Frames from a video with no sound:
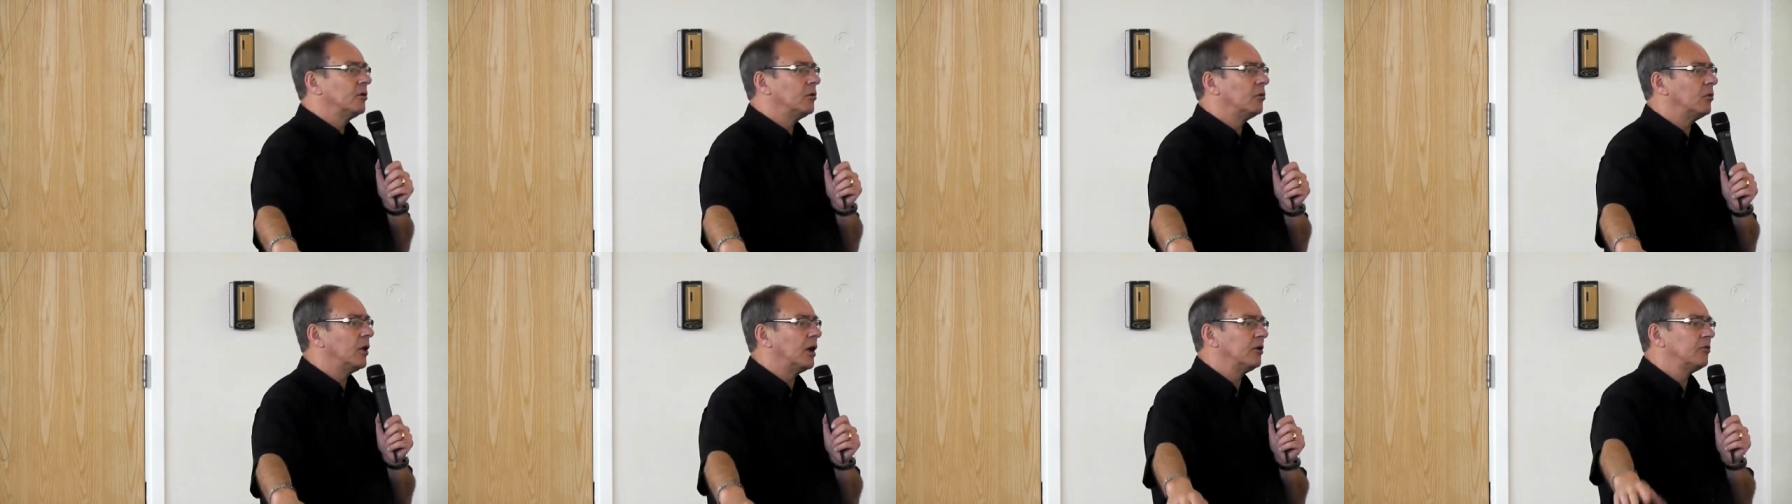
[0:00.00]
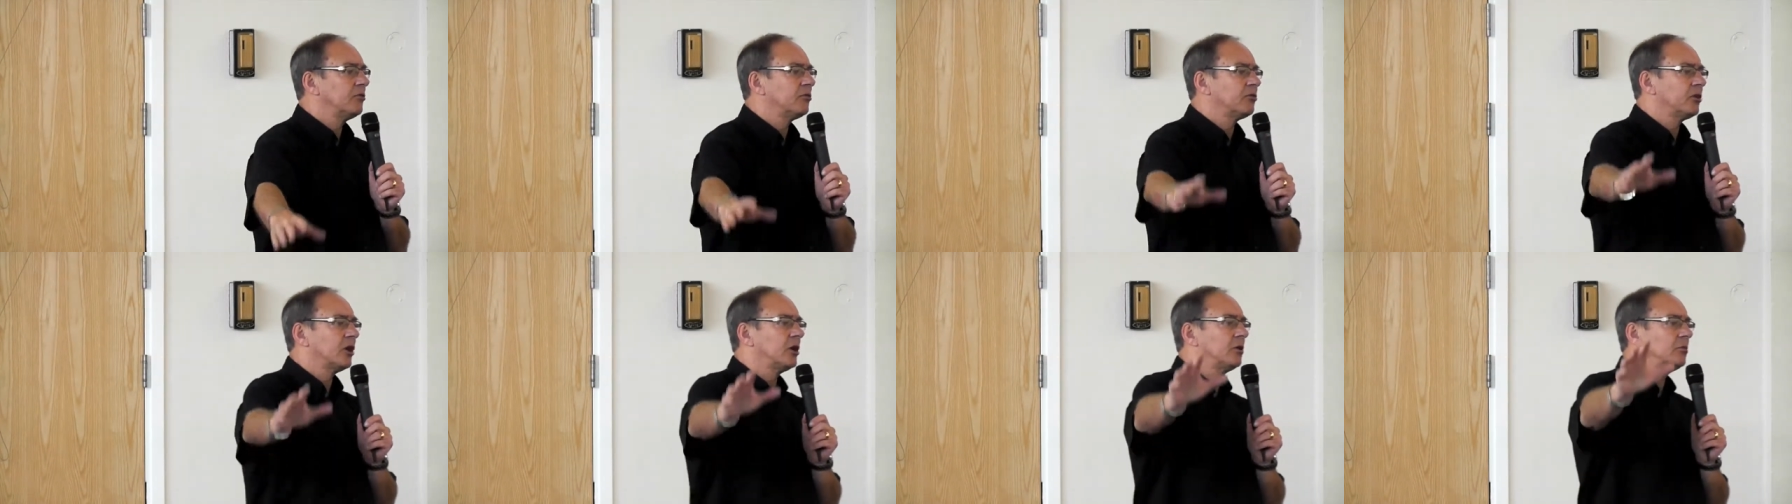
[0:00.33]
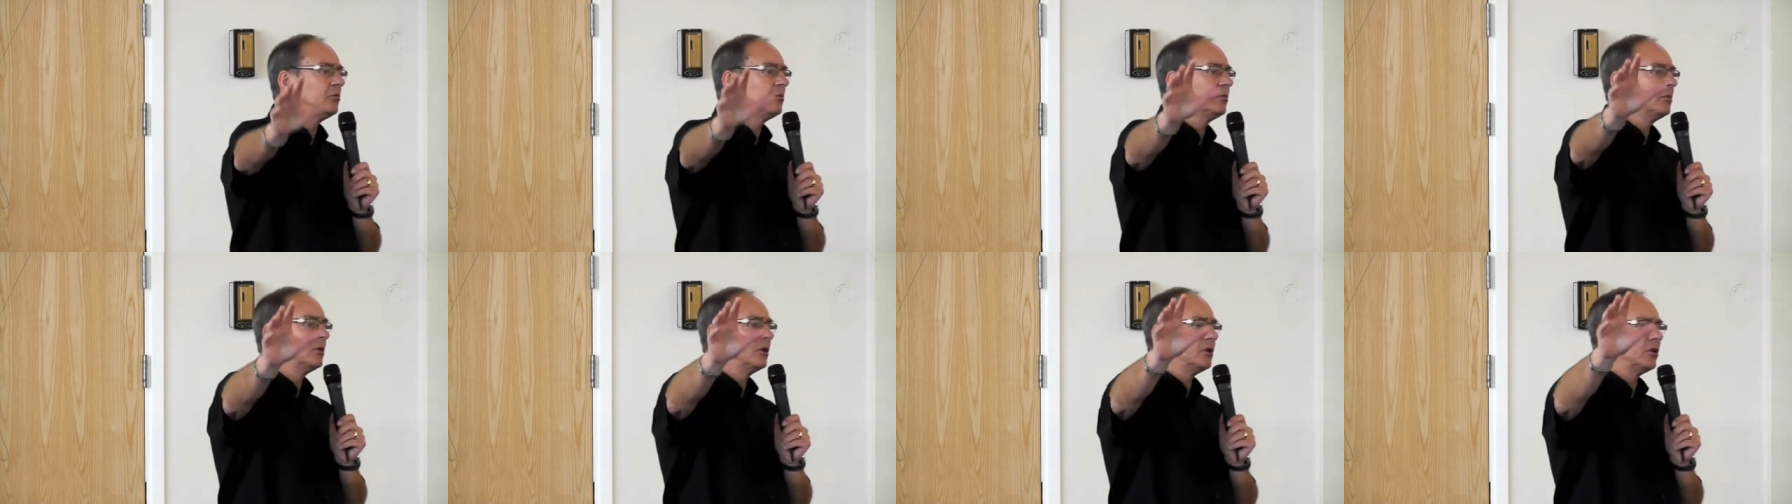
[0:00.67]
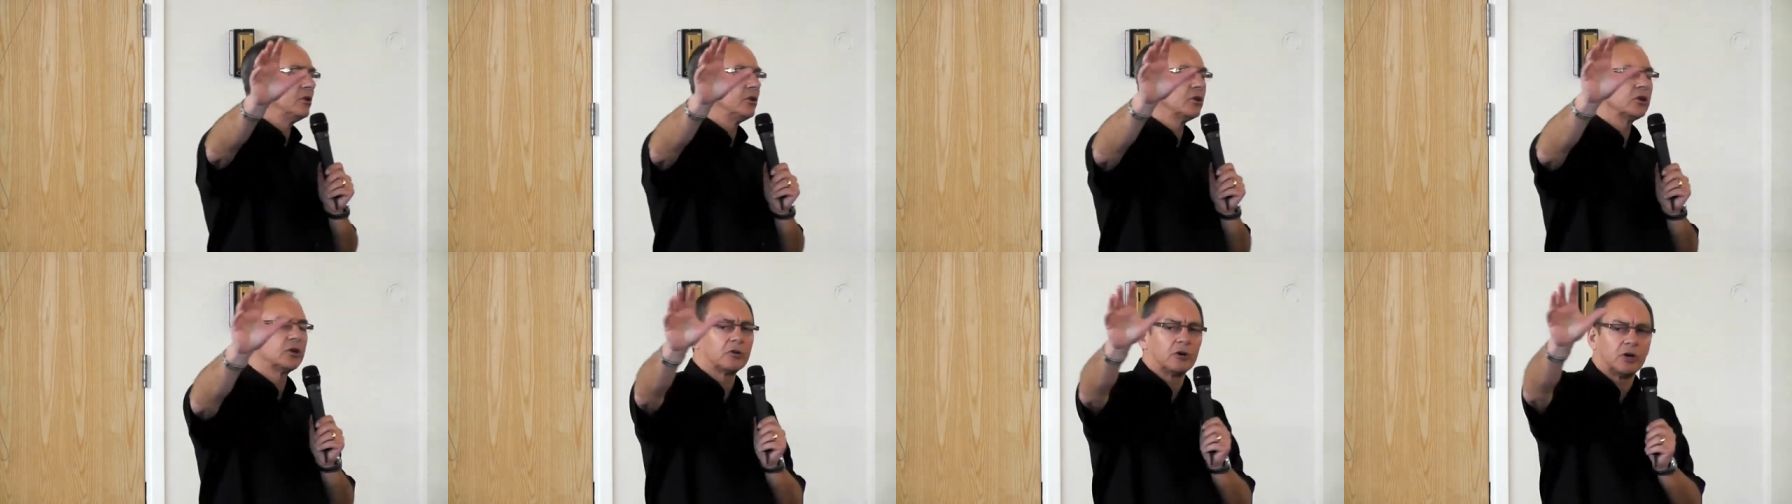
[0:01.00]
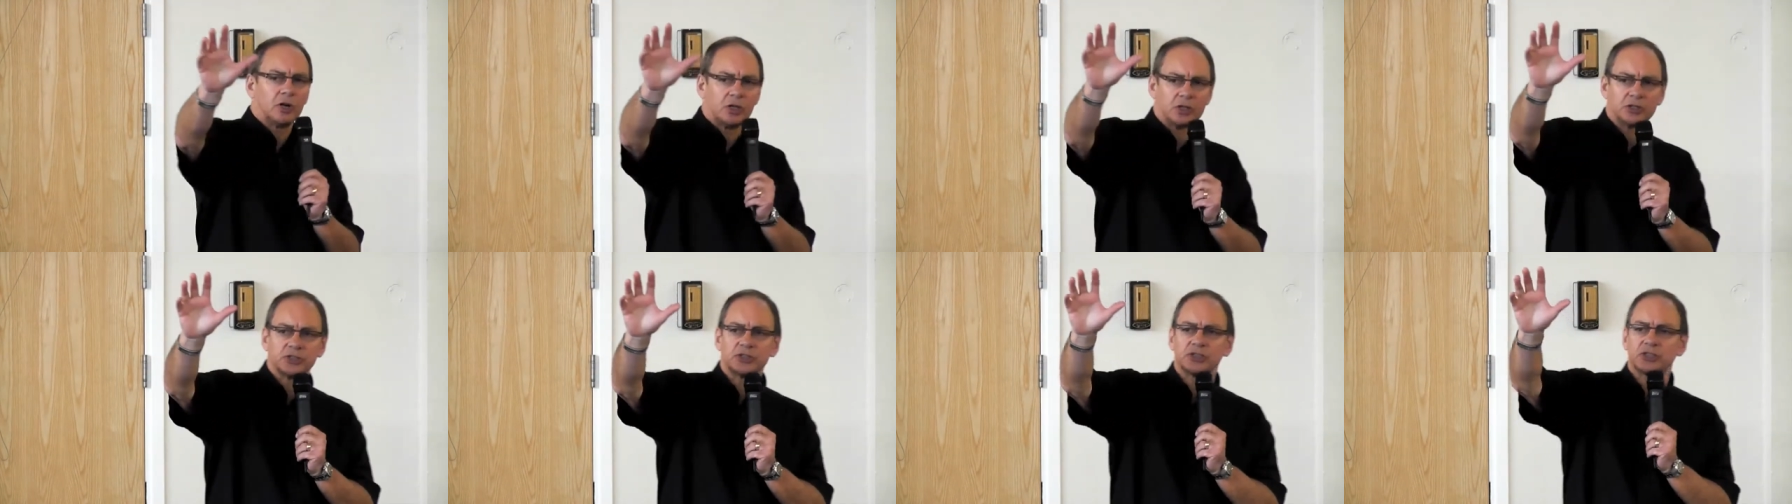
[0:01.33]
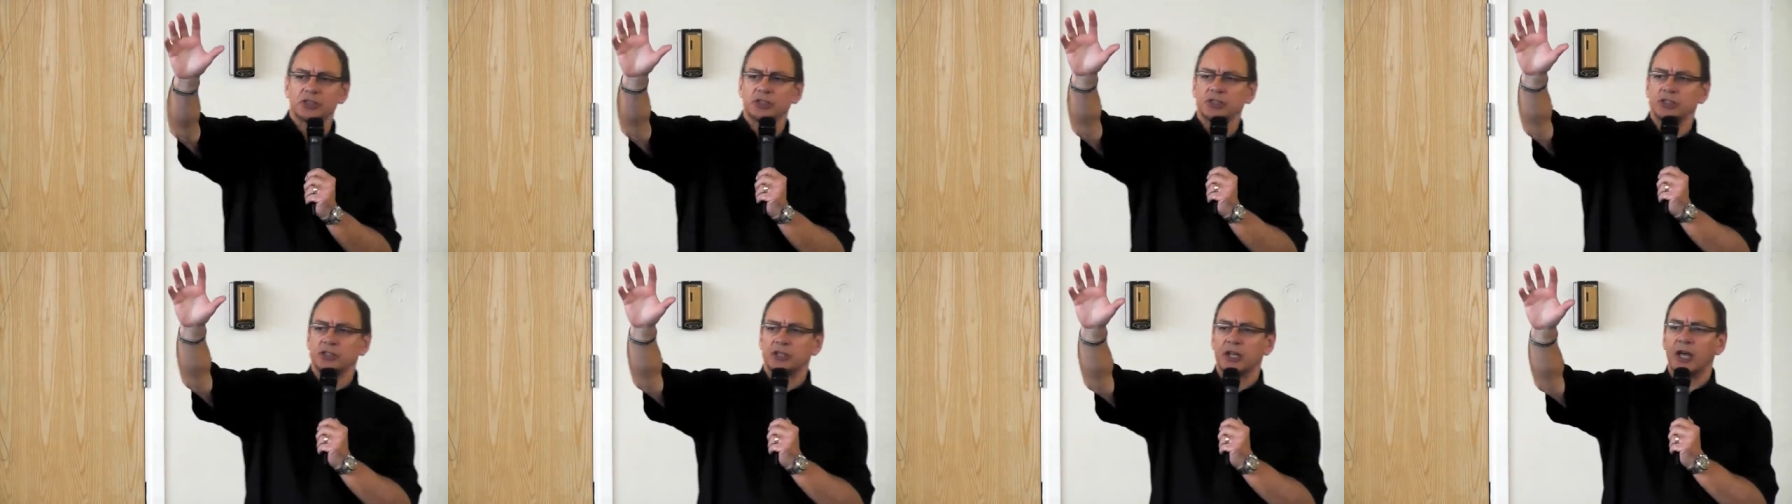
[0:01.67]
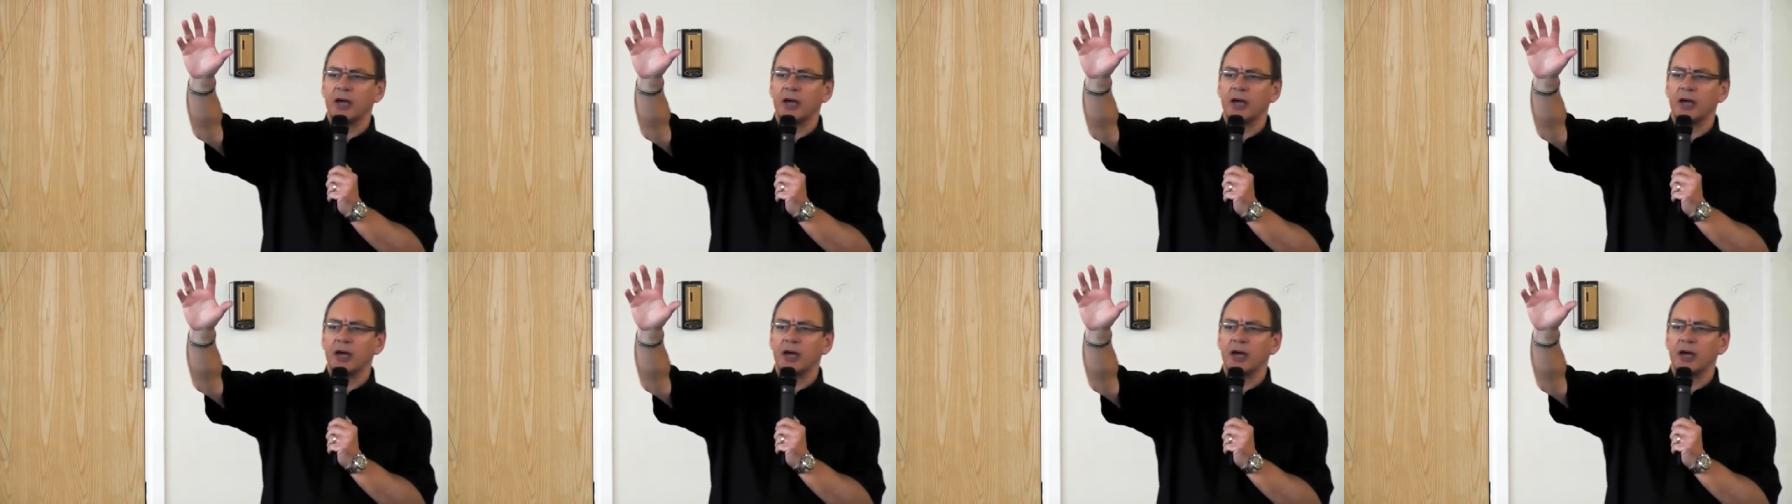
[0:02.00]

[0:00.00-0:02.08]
When from the cross